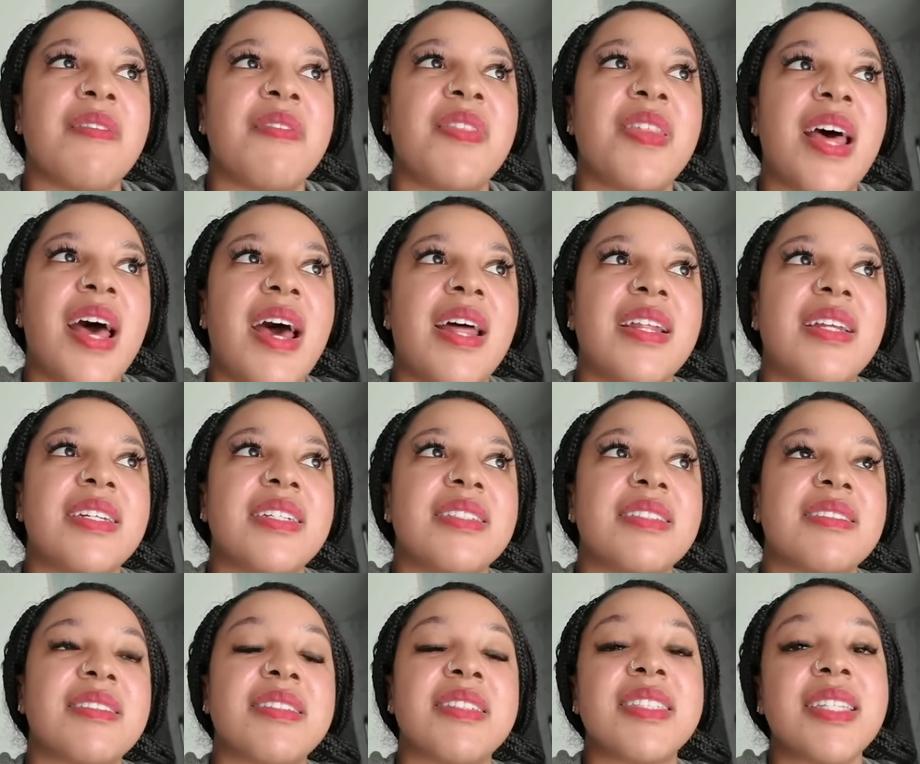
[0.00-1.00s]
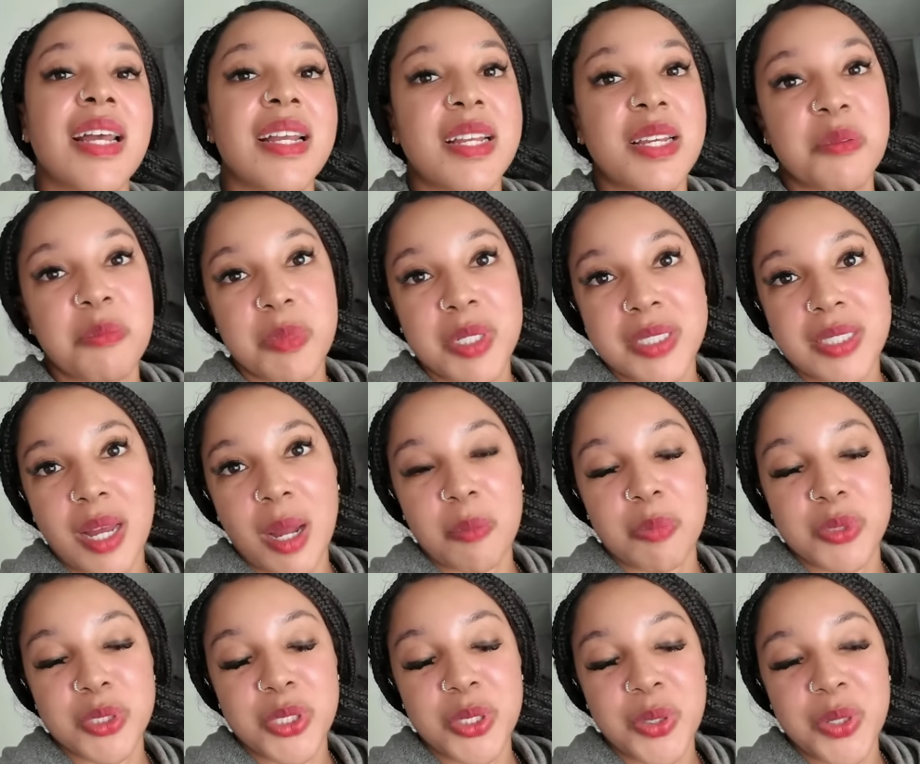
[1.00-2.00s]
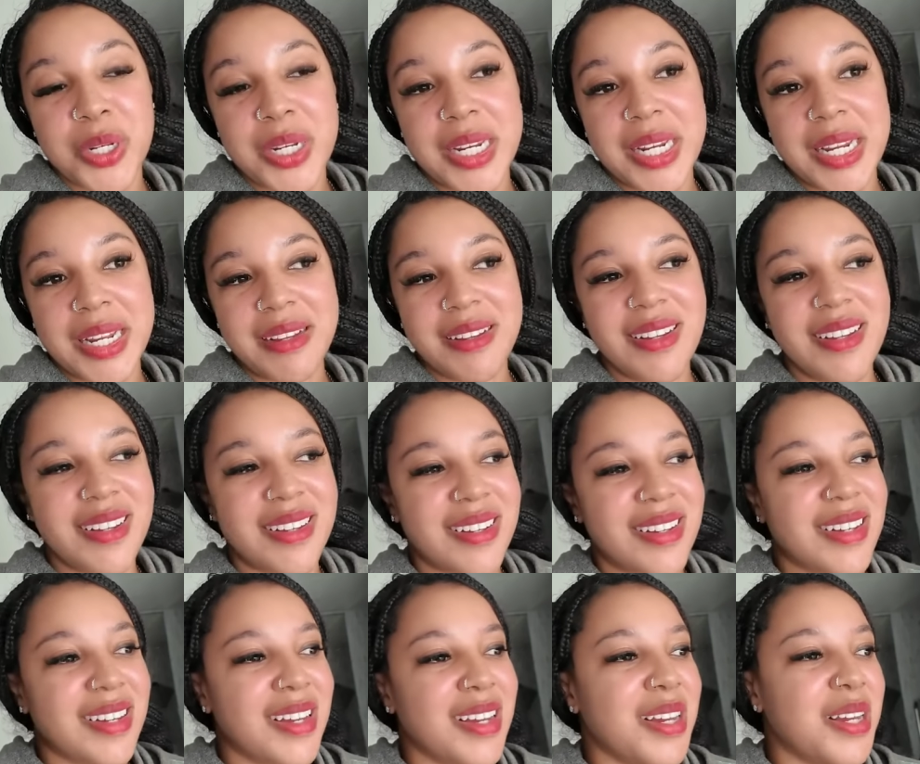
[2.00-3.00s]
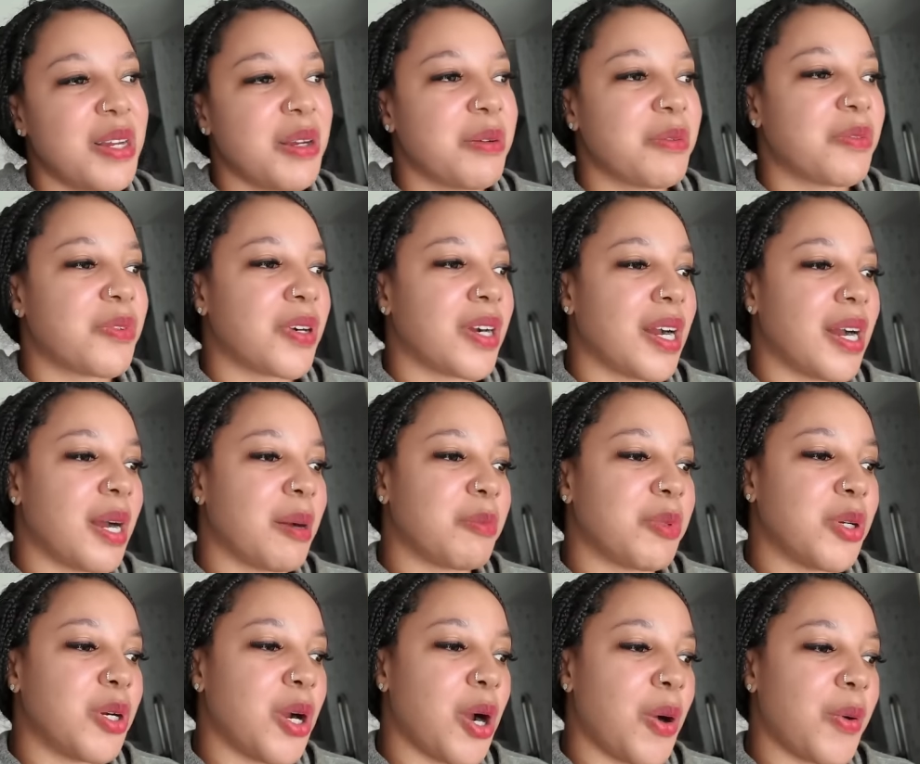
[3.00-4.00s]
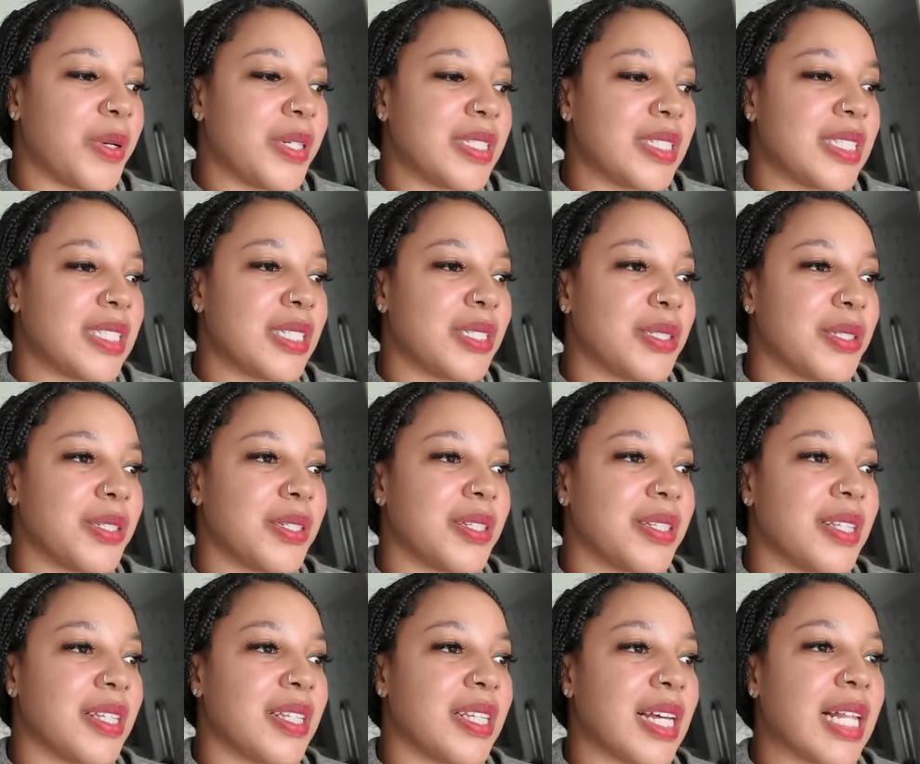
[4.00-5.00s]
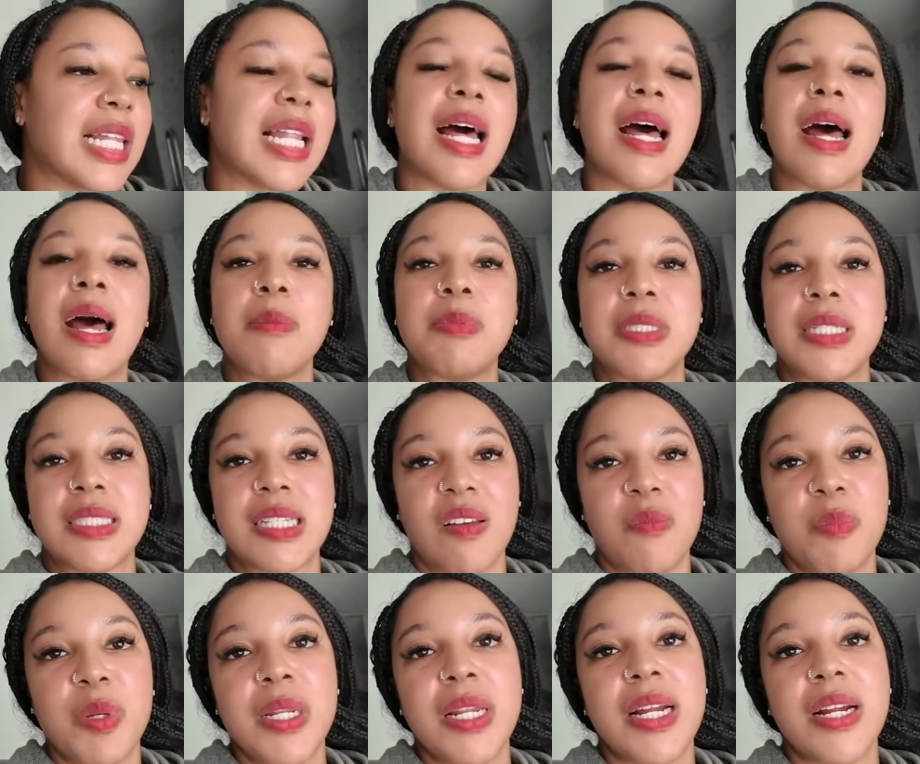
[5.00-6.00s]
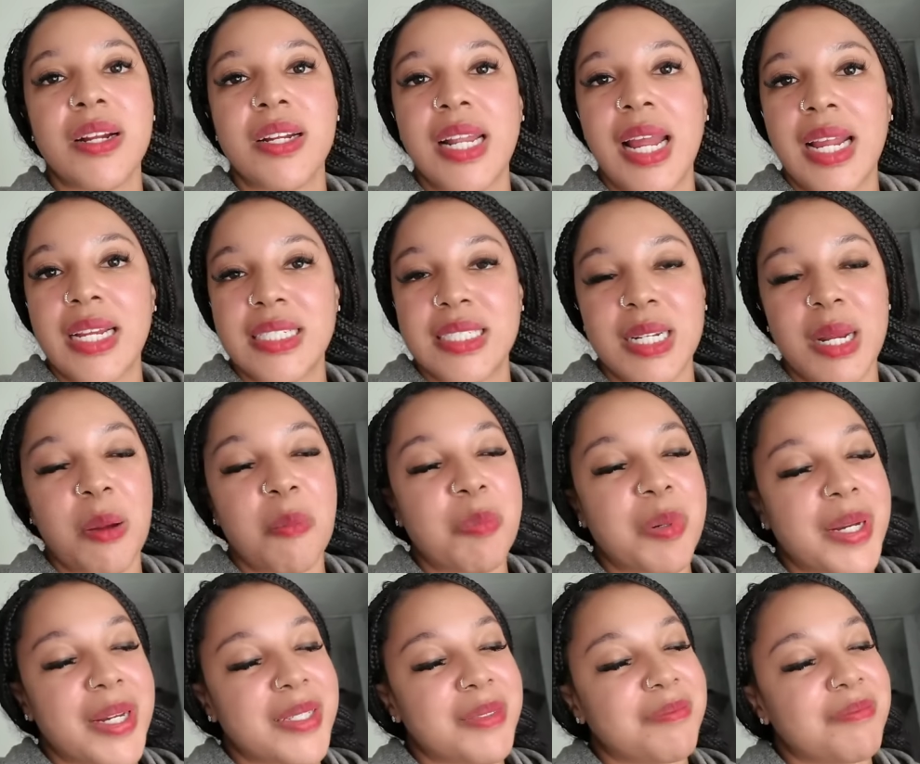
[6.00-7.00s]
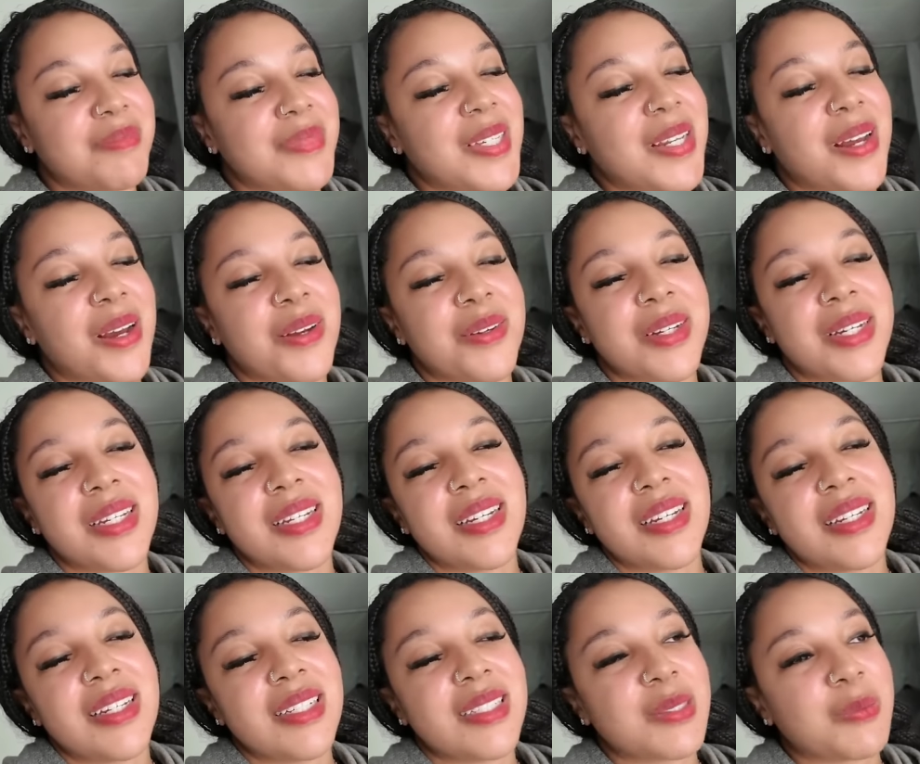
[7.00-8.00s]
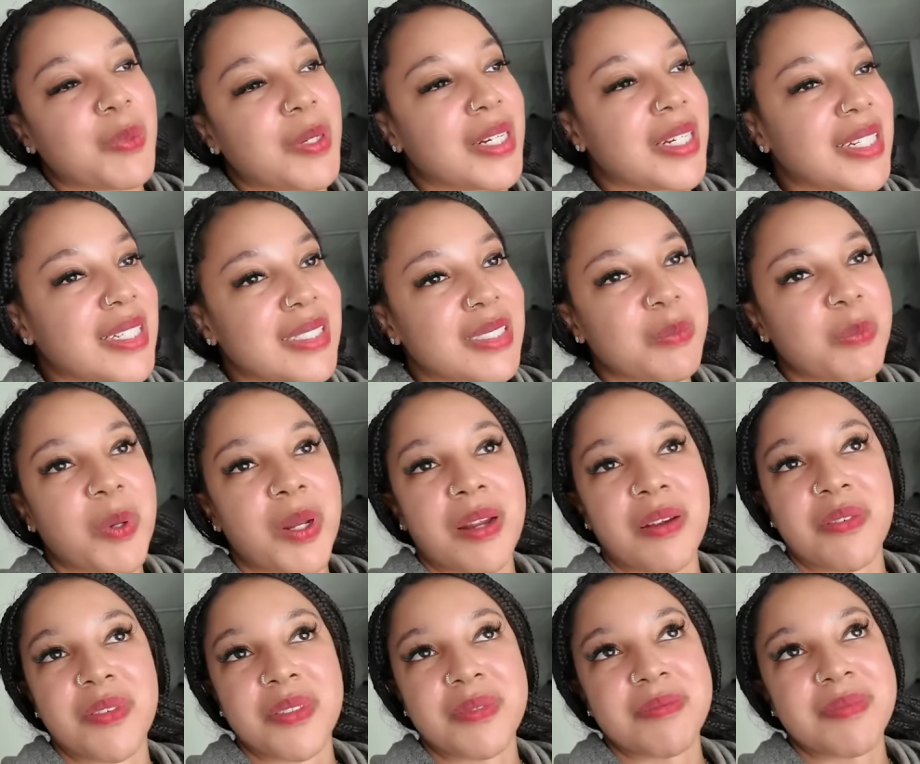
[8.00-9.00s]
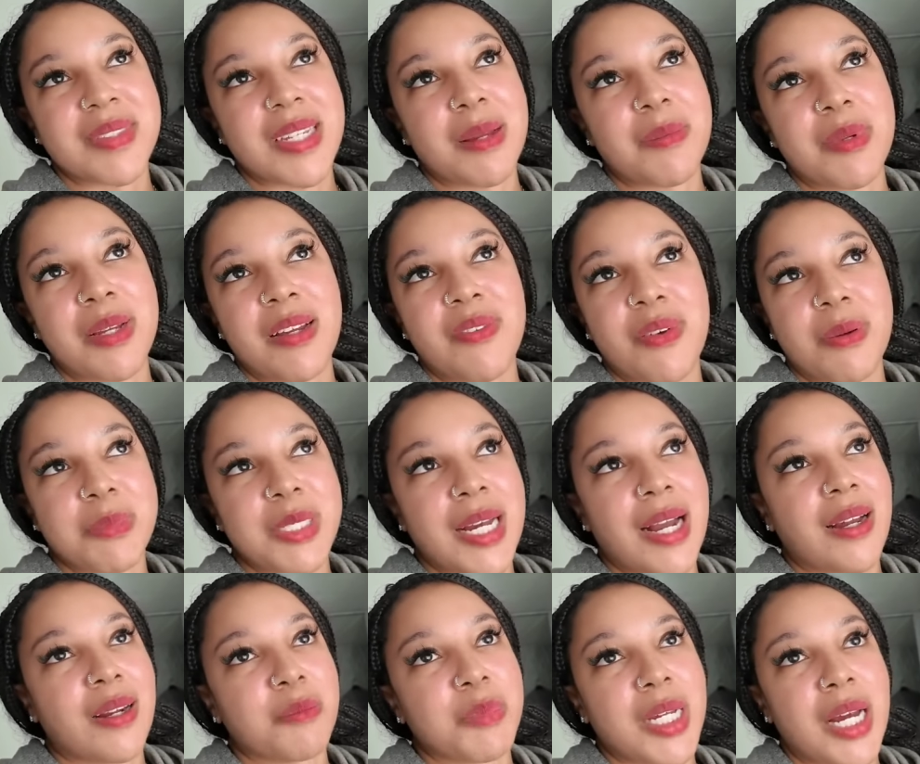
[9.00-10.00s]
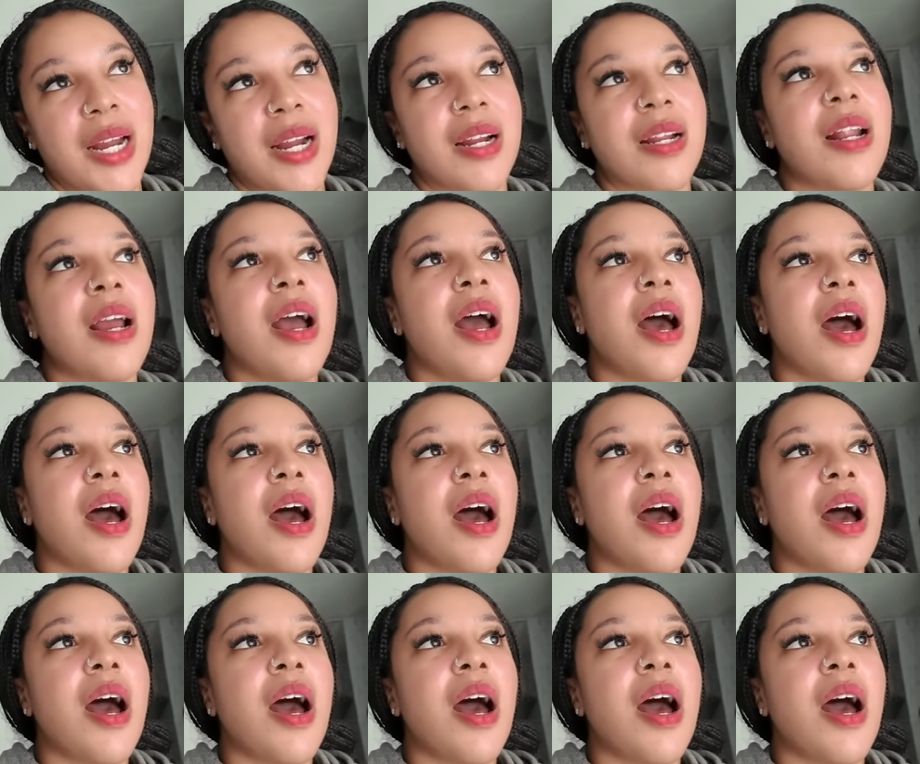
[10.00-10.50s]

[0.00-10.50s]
that is the second missed opportunity for going to the club since I've been here in Asia. But, you know, it is what it is. Whatever. If I'm tired, I'm tired.